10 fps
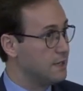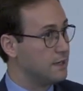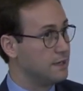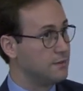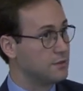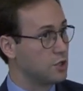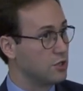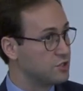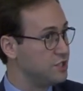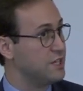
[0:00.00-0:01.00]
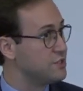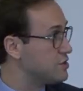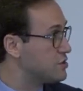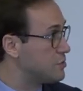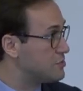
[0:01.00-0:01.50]
Uh,
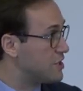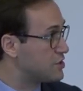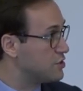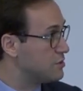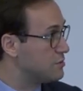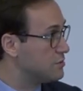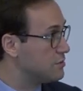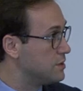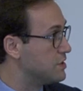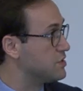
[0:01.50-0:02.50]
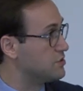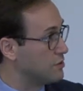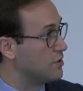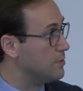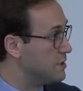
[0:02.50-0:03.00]
conscientious objection, it is
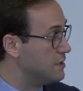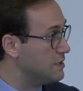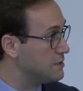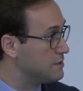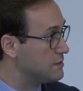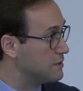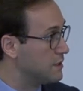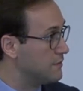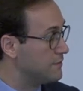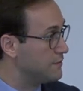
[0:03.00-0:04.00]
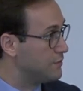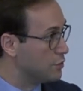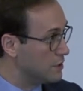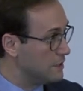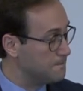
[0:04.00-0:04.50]
not remedied uh,
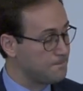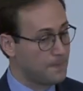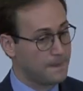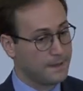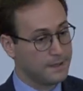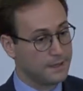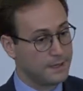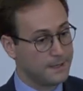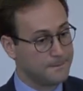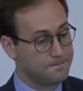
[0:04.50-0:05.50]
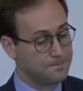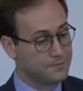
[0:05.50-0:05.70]
fully. Uh,